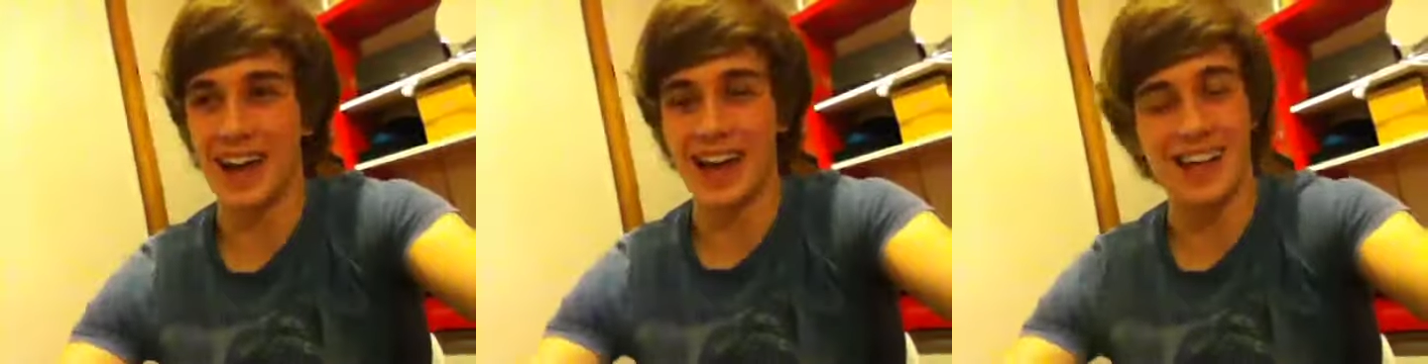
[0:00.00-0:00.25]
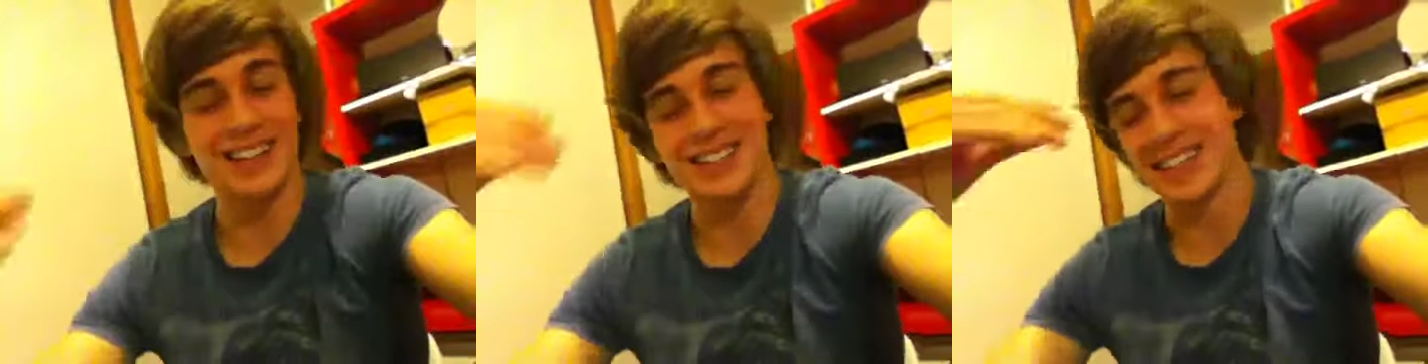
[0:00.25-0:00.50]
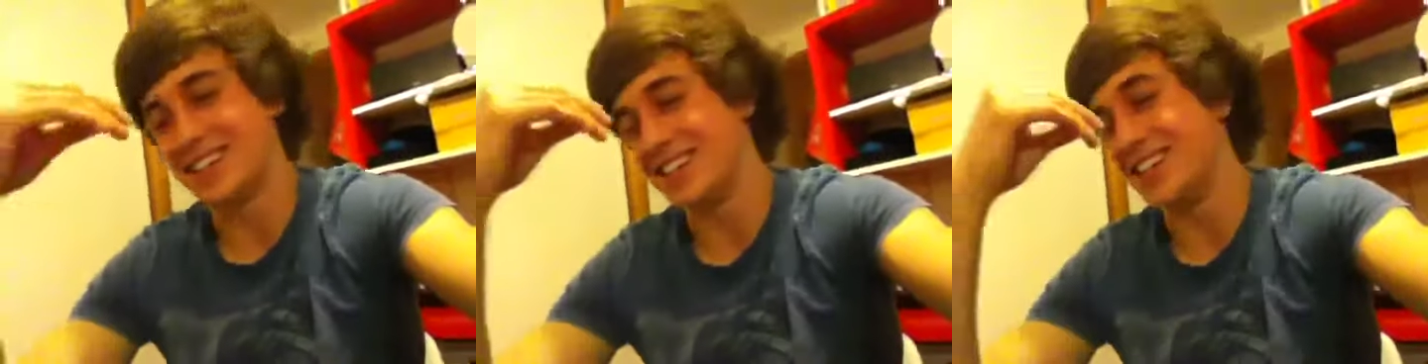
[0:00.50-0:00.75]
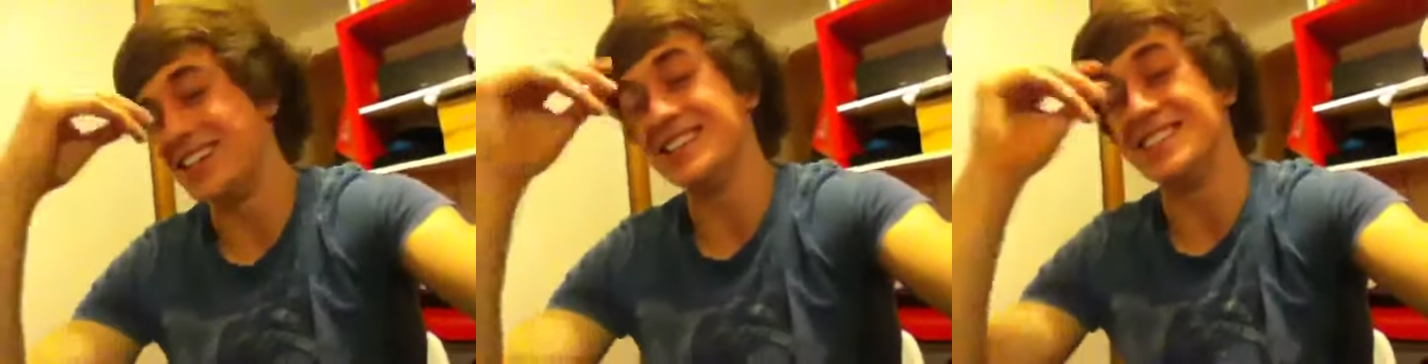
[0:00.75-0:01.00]
It's the
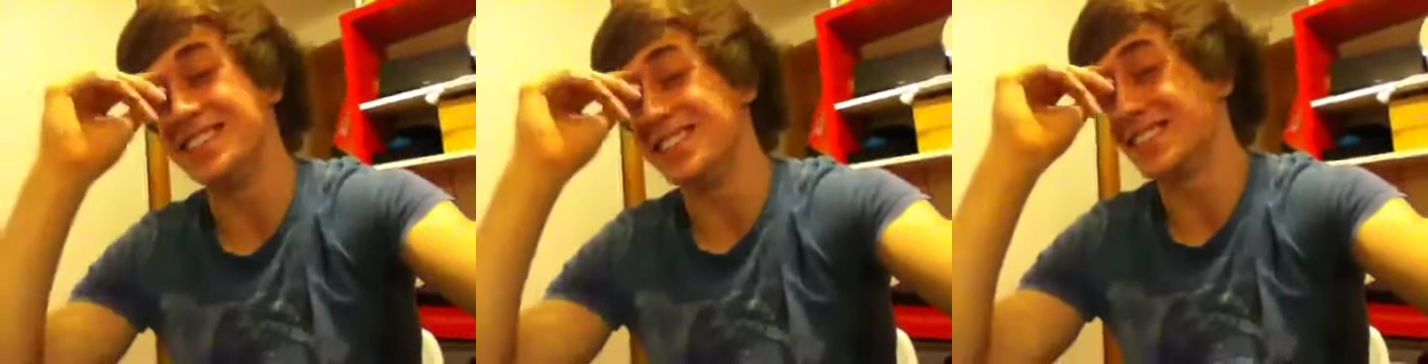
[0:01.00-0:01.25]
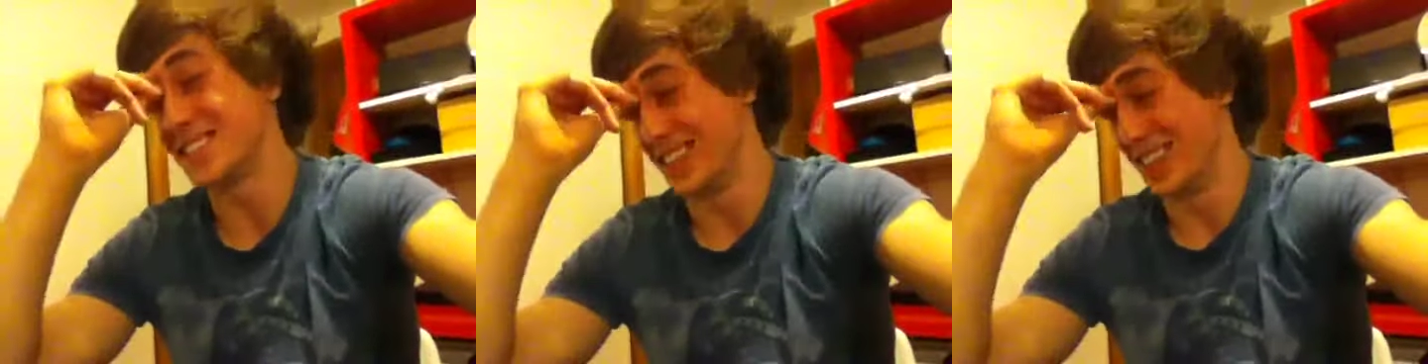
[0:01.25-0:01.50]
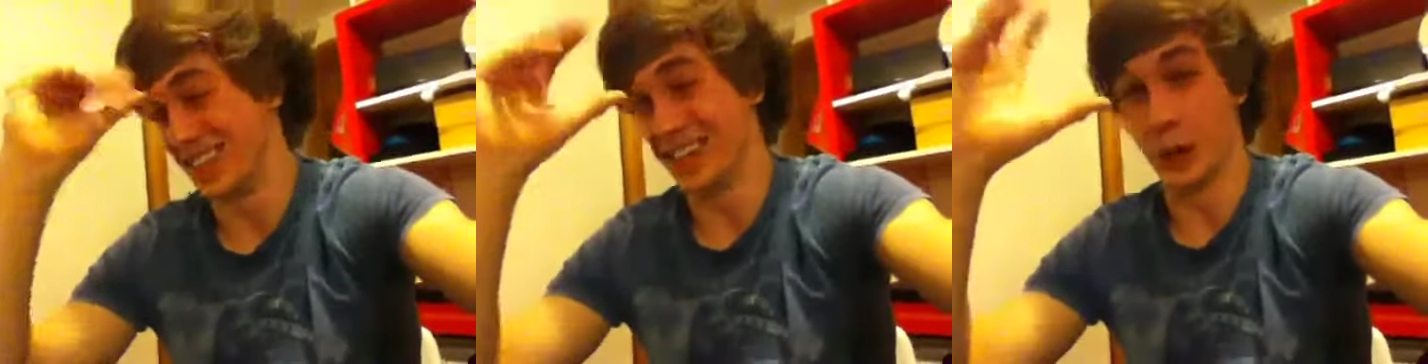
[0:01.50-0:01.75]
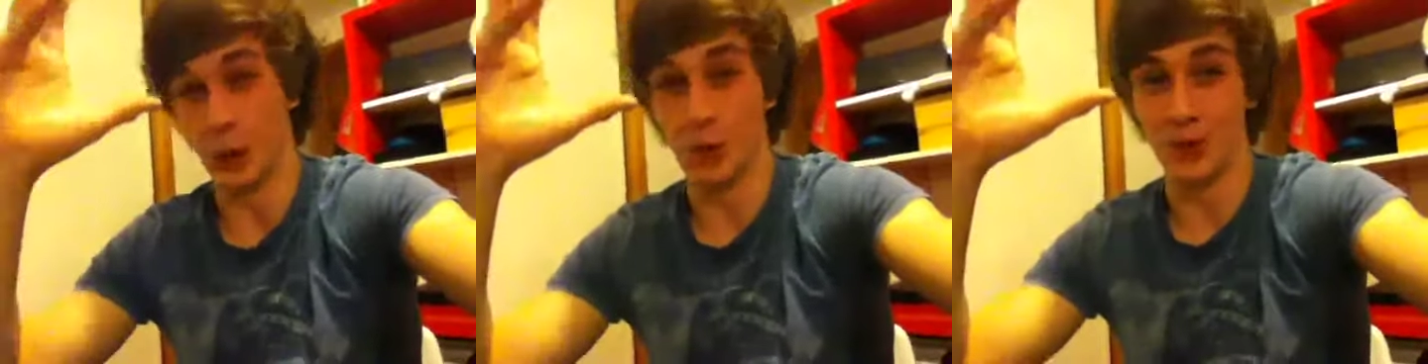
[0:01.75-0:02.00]
cheesiest thing
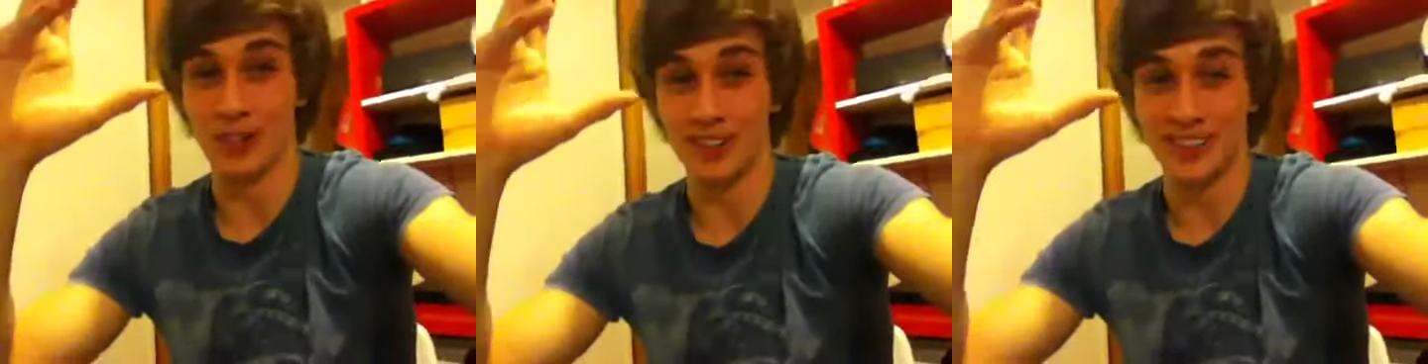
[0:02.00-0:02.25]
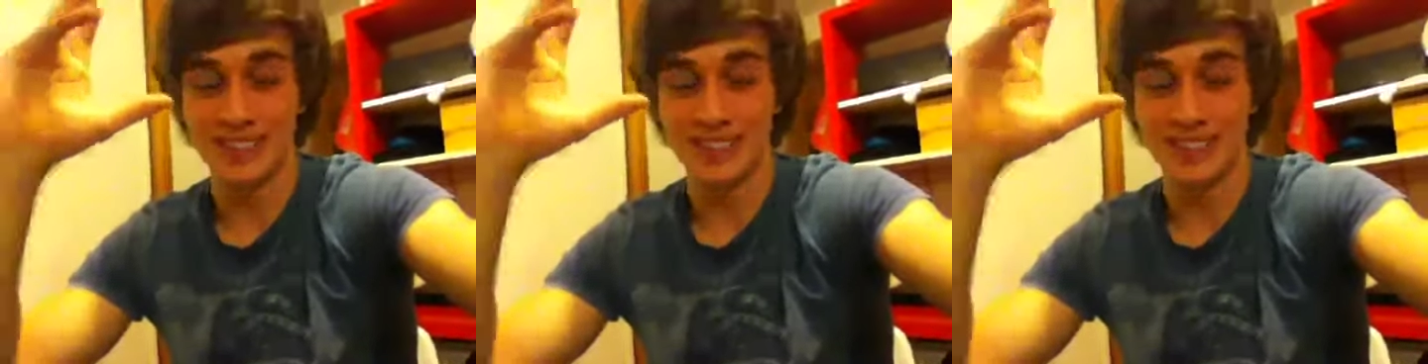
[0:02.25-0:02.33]
going.